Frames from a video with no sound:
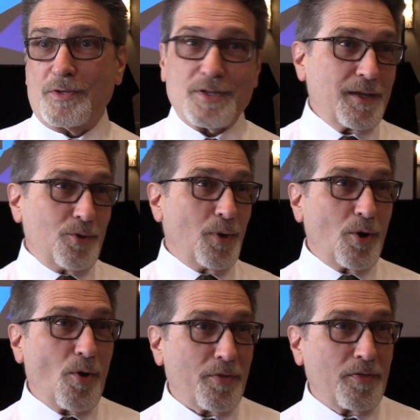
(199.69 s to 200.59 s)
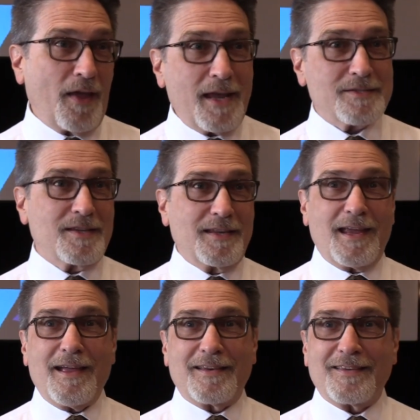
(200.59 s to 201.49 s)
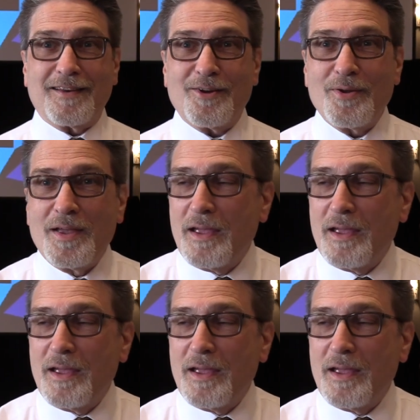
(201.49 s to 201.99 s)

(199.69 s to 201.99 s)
It's like you get all the thanks in the end, you know.